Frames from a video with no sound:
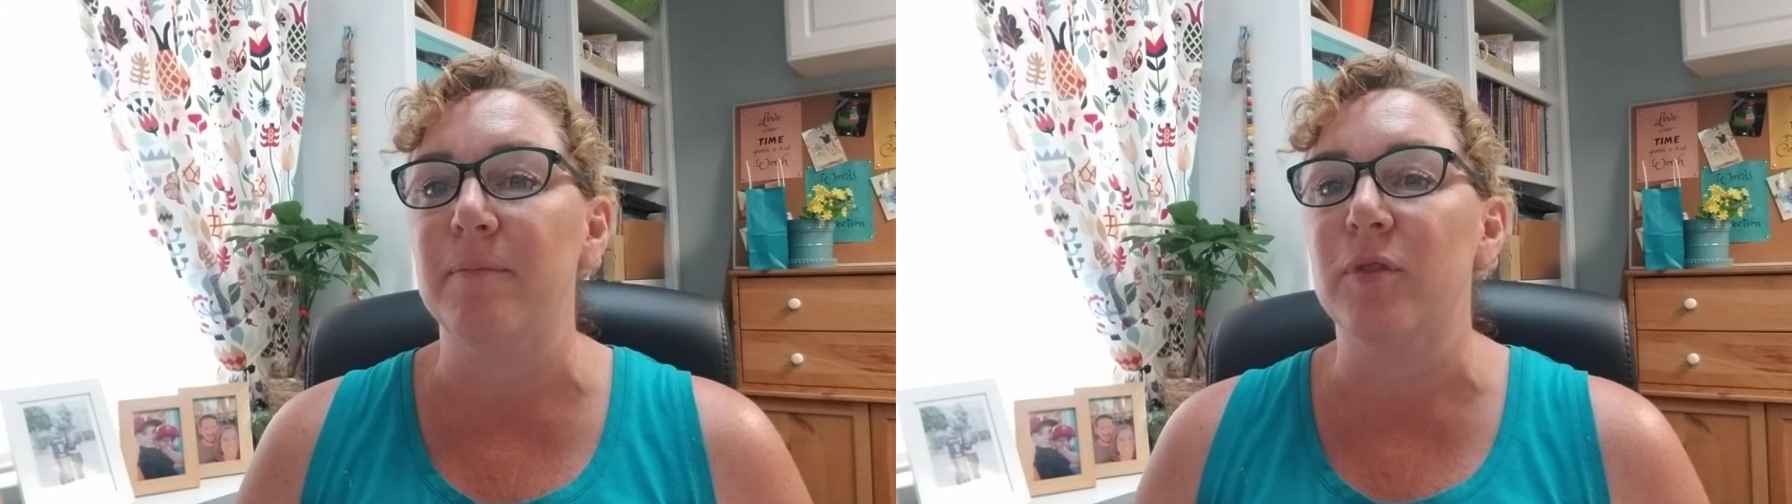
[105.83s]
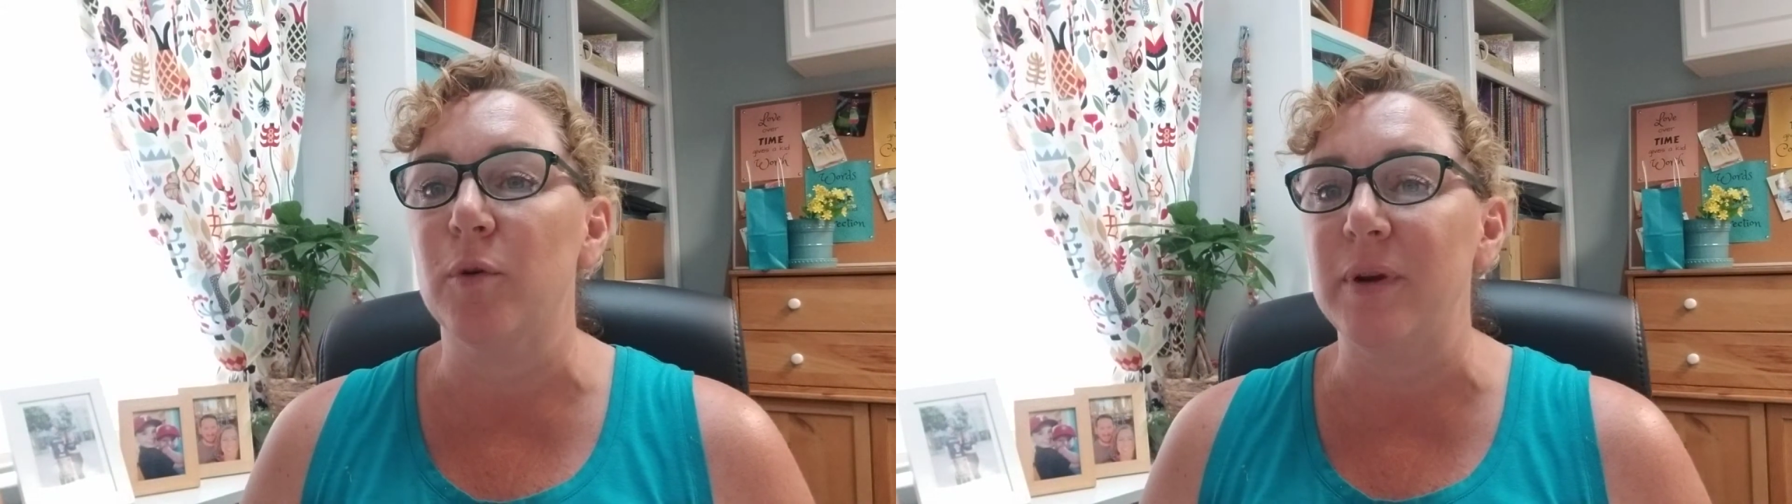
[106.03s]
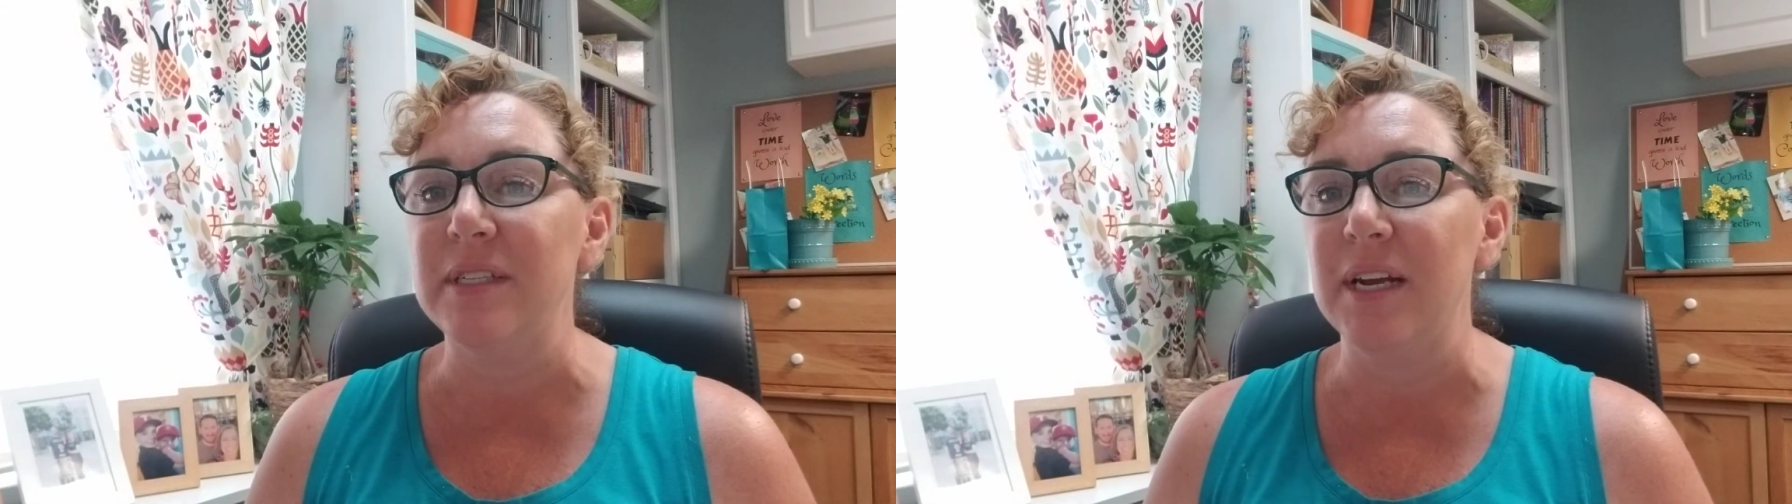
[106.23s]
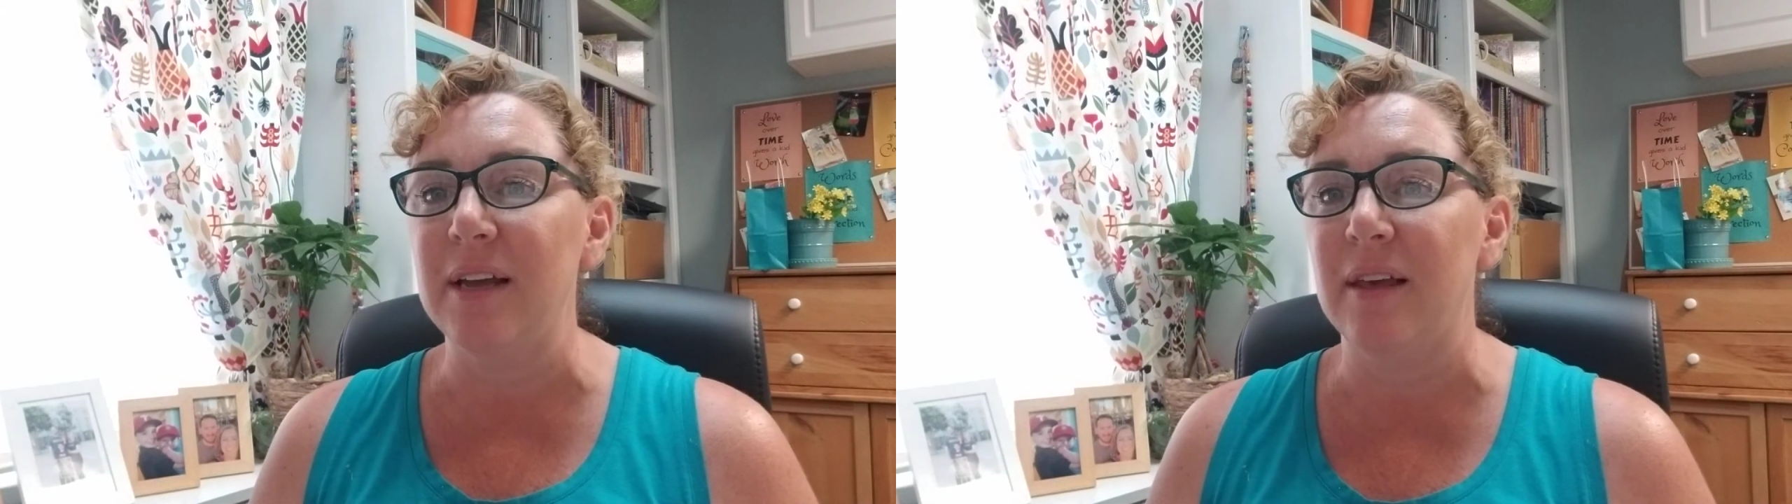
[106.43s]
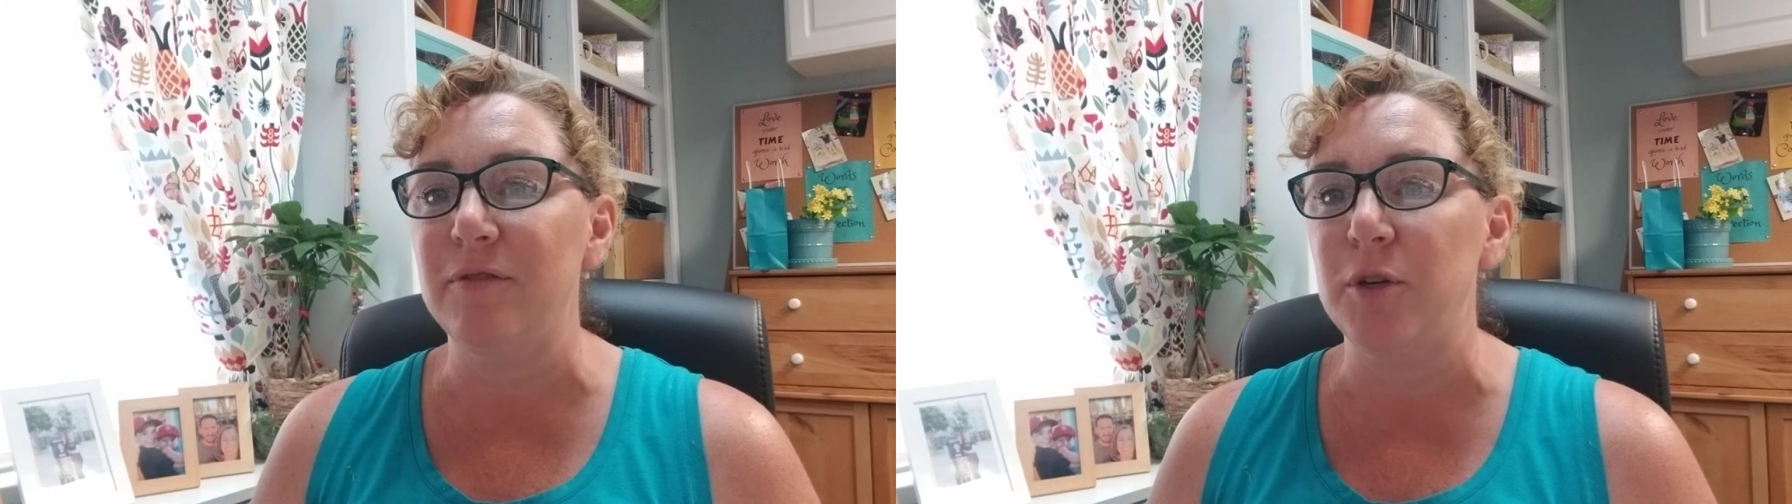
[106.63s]
The reason I
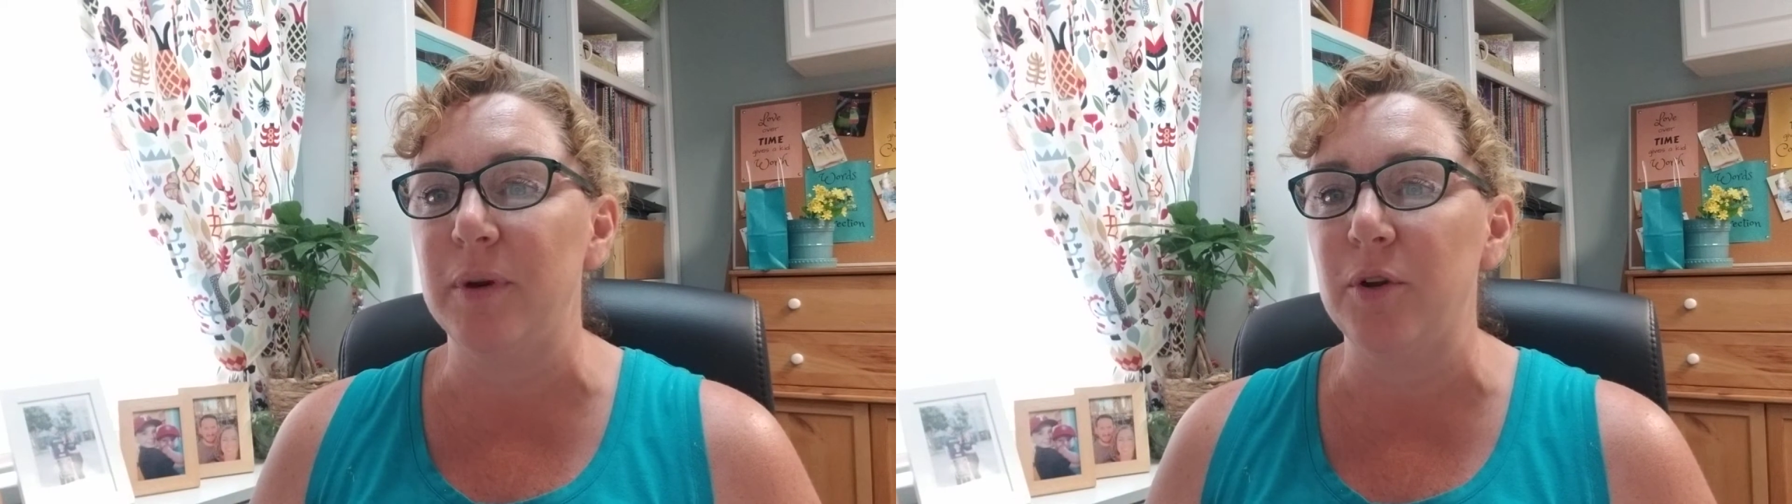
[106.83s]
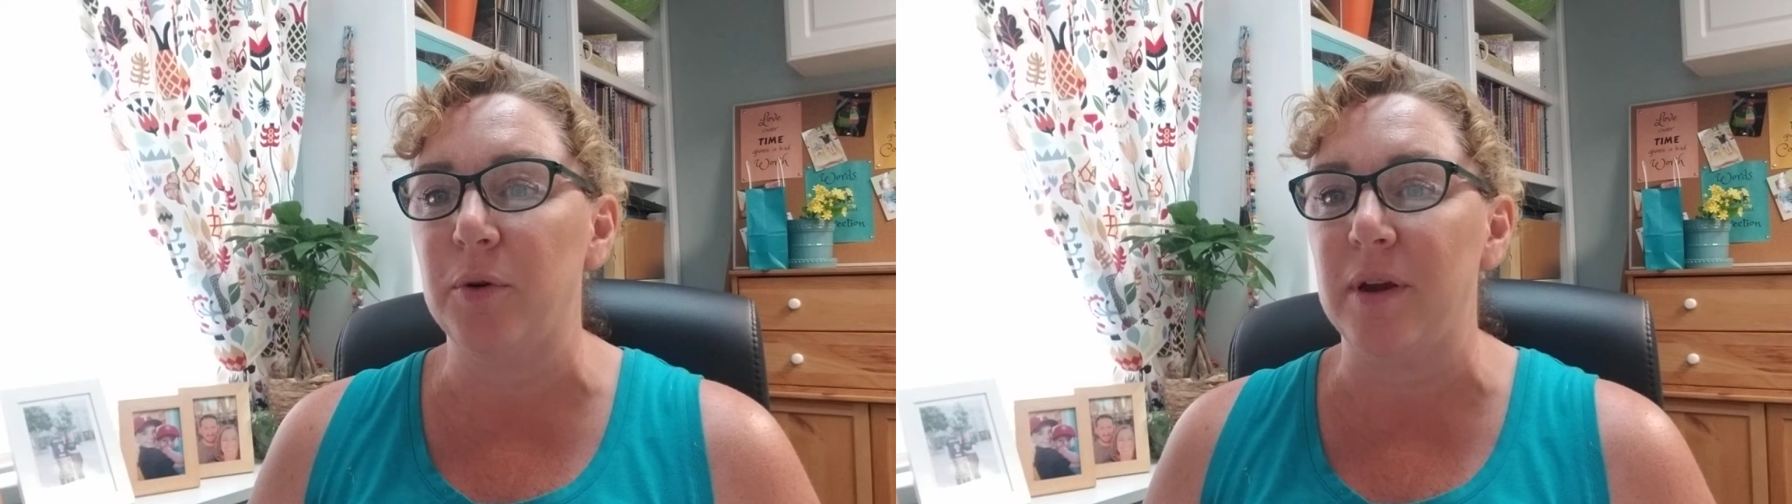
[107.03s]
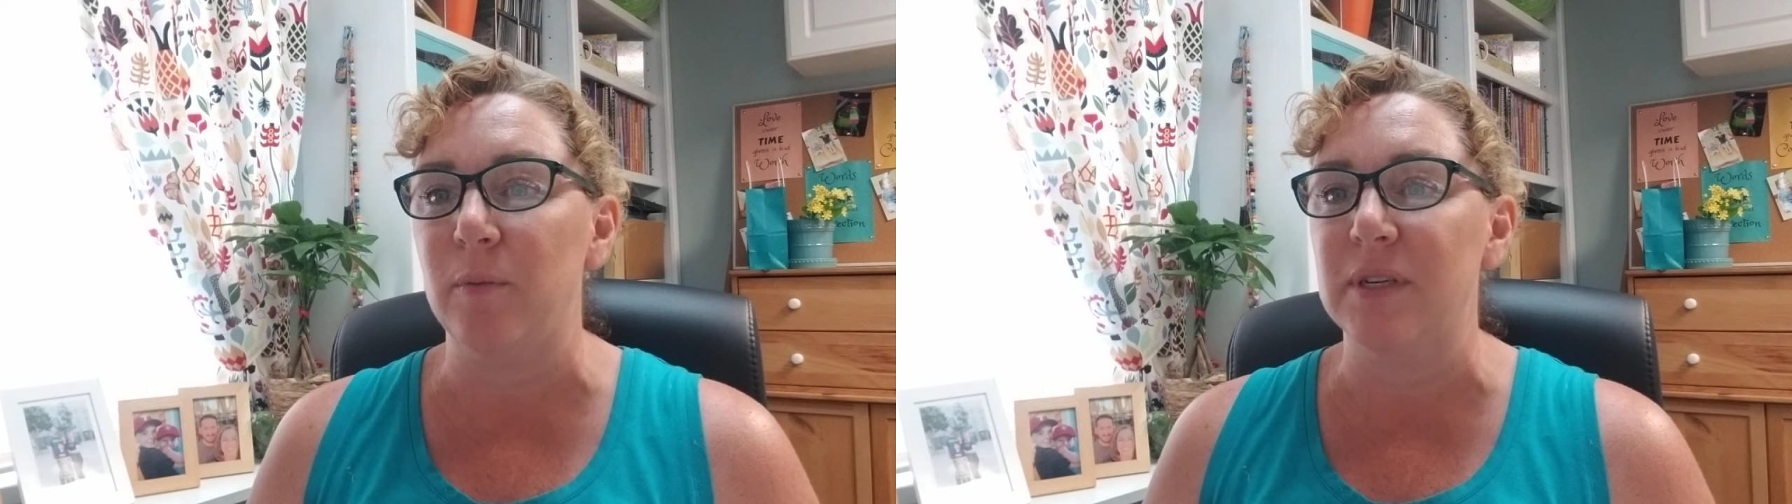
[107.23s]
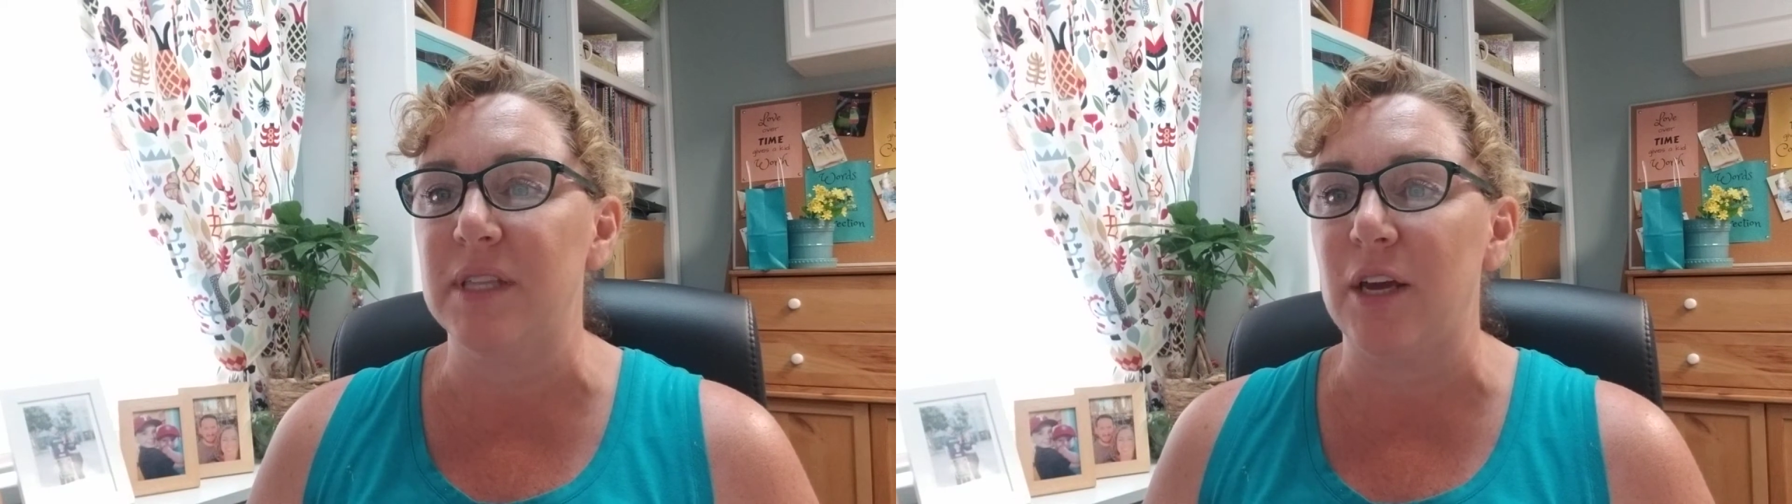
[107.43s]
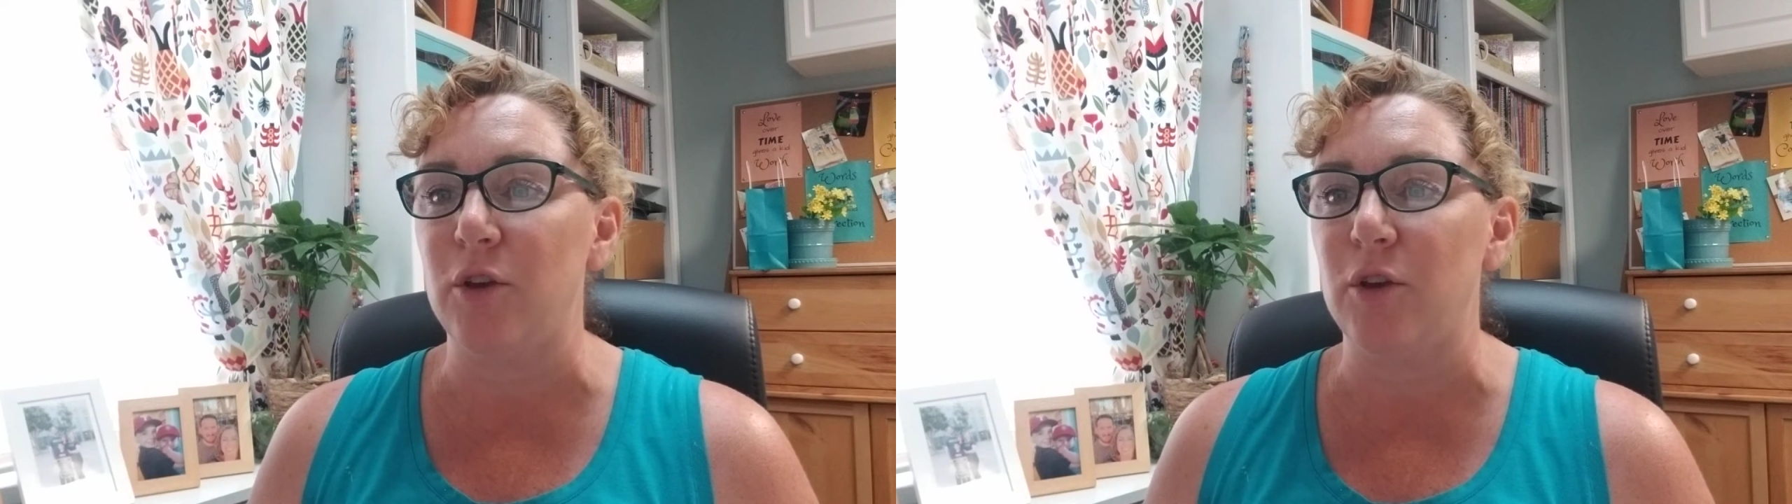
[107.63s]
left you in Crete was that